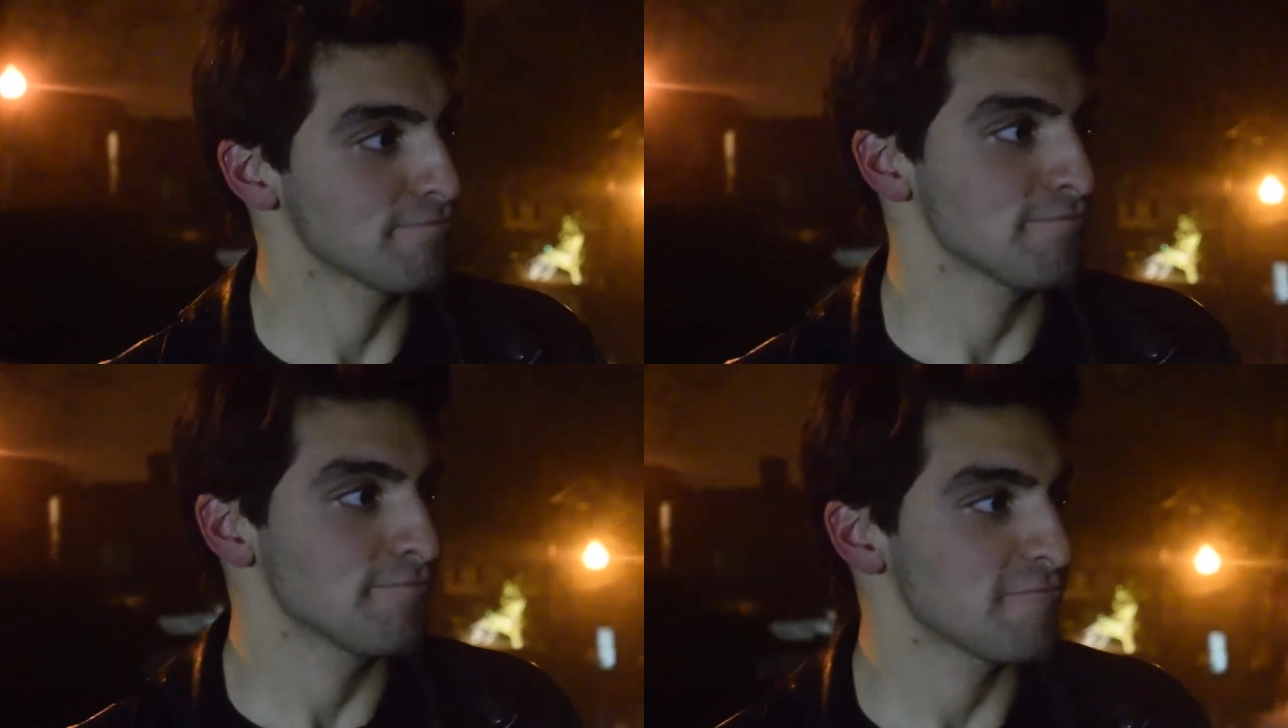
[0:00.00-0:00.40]

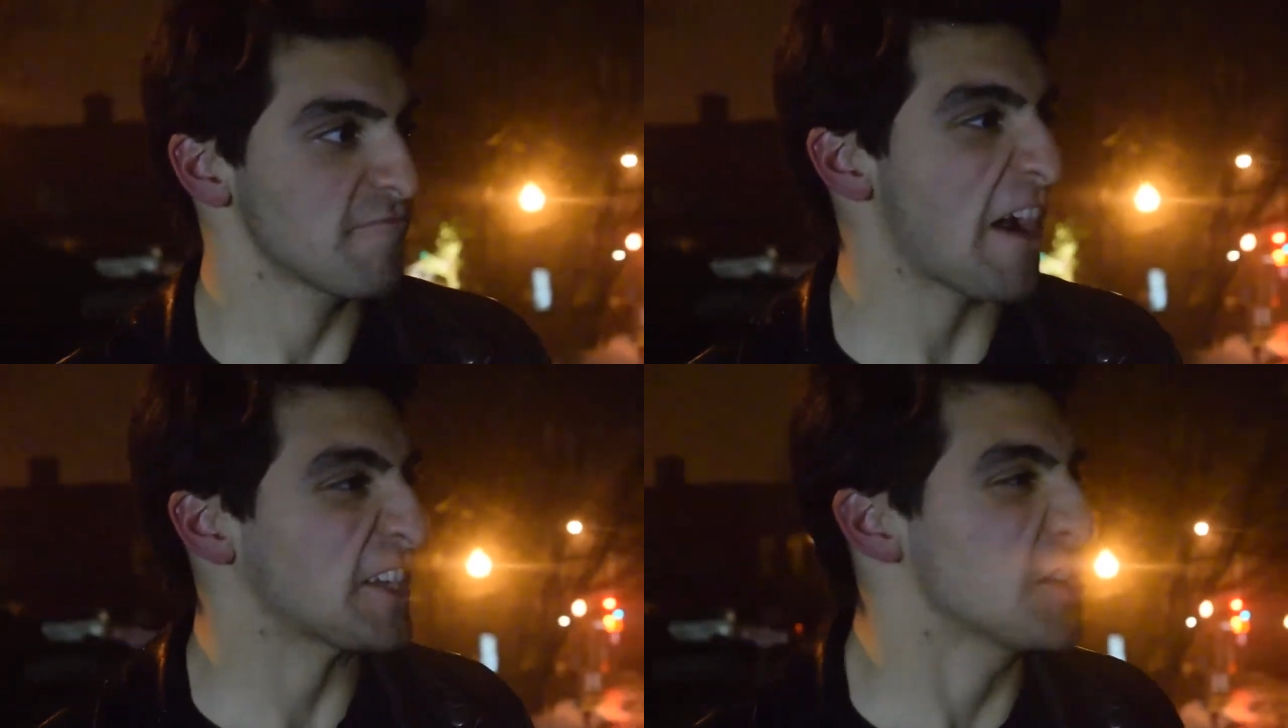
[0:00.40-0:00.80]
This is
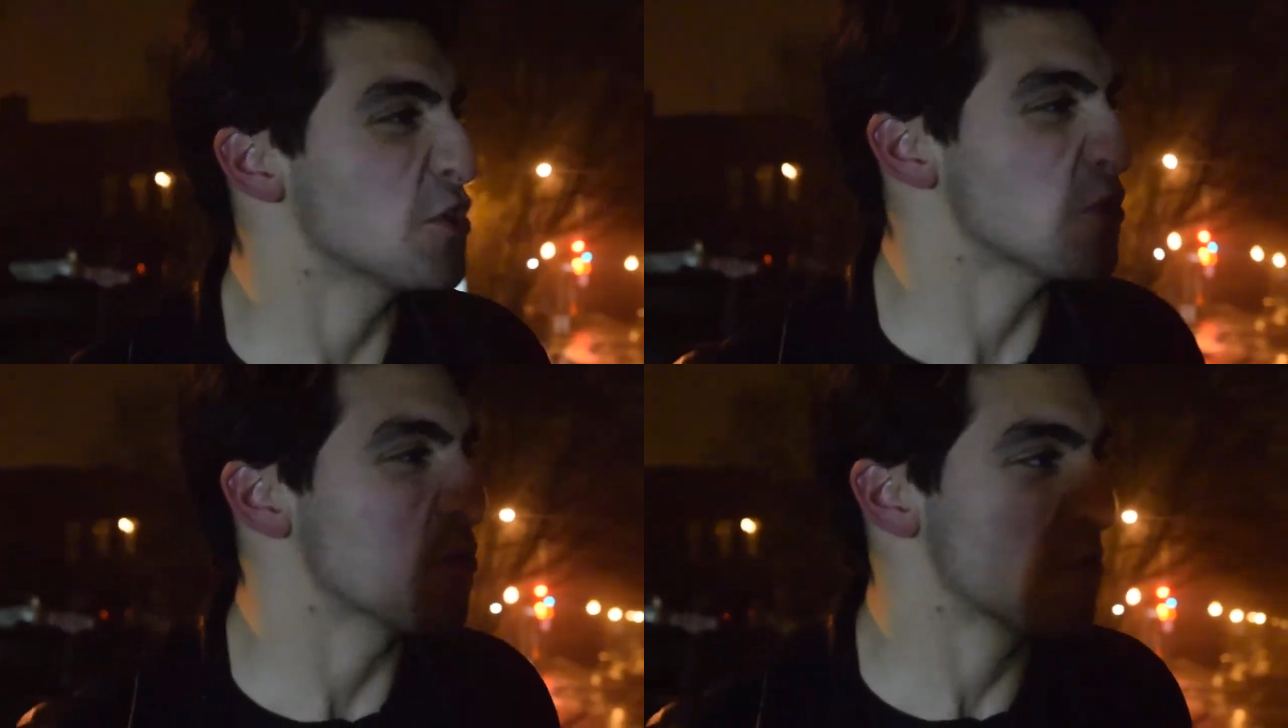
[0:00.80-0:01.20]
me
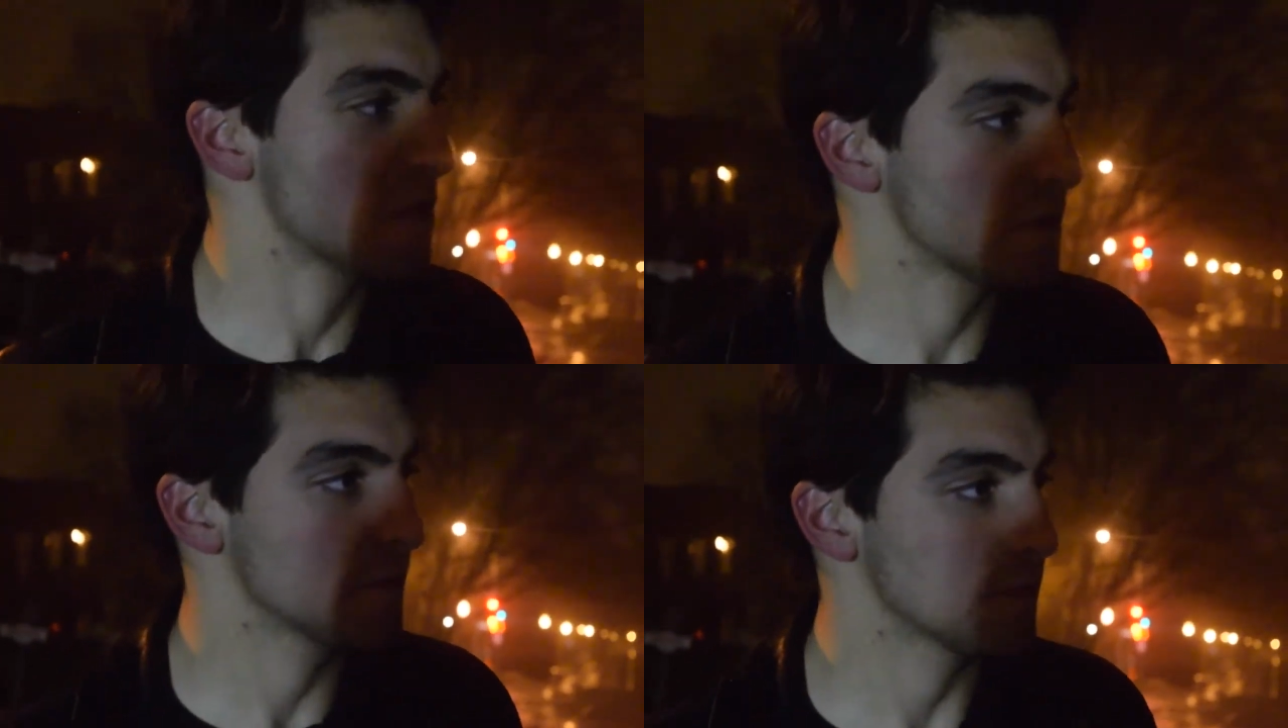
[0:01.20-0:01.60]
stubbing you,
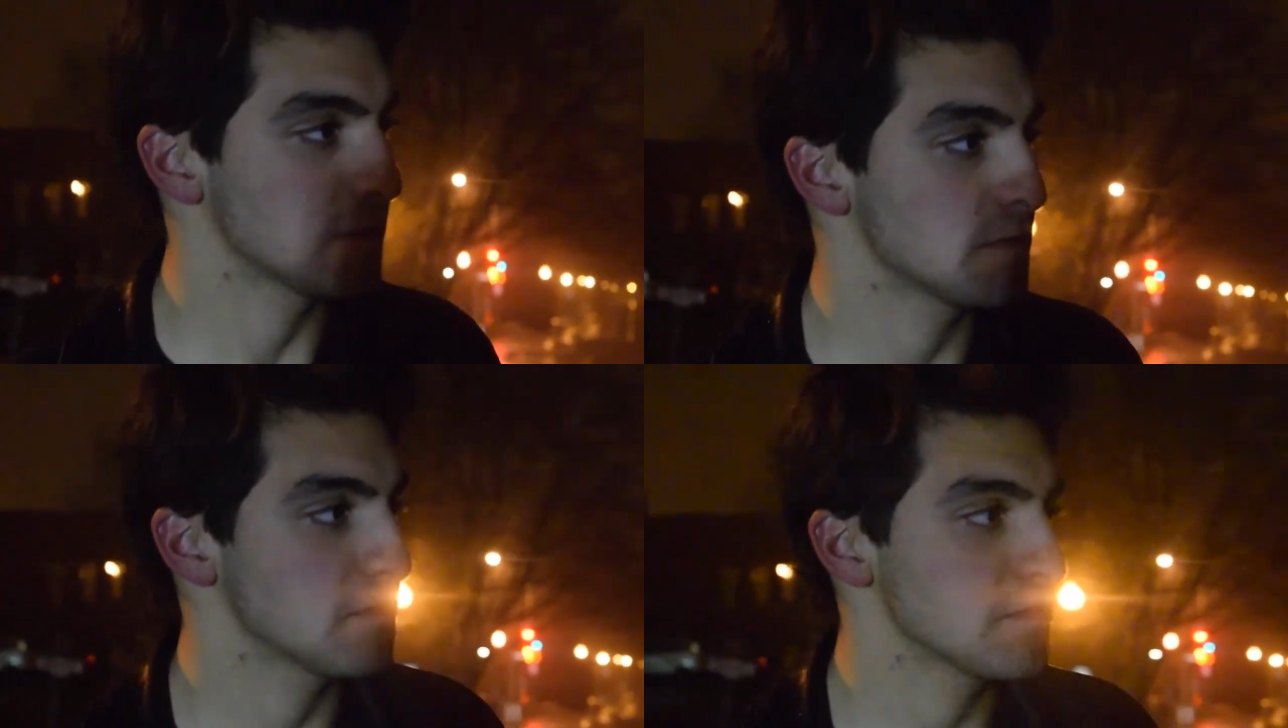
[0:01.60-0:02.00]

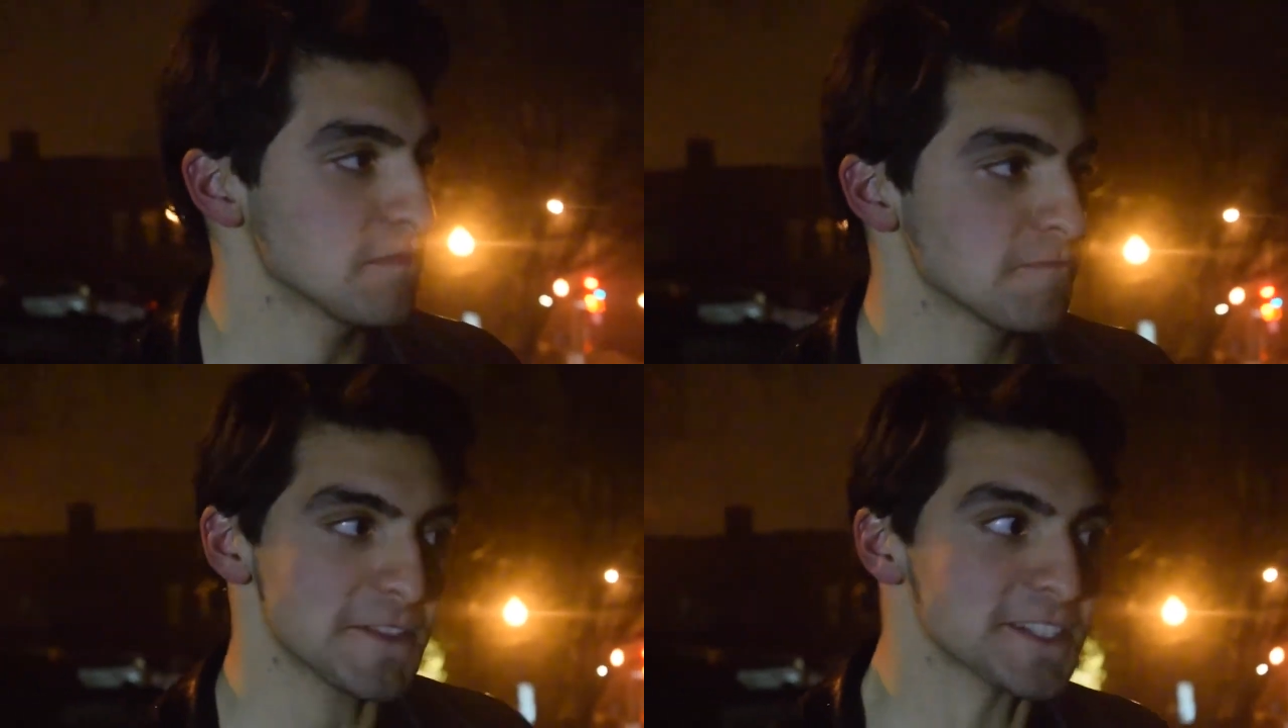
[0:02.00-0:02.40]
Gary.
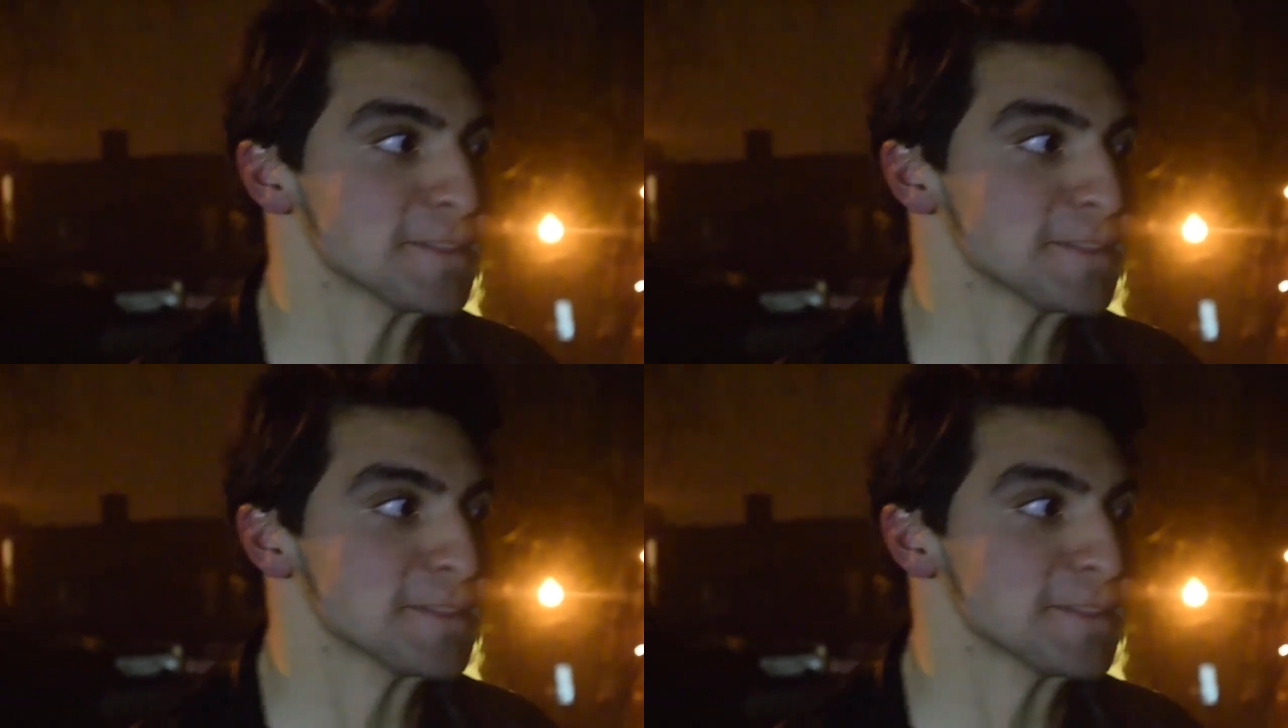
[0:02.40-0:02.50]
This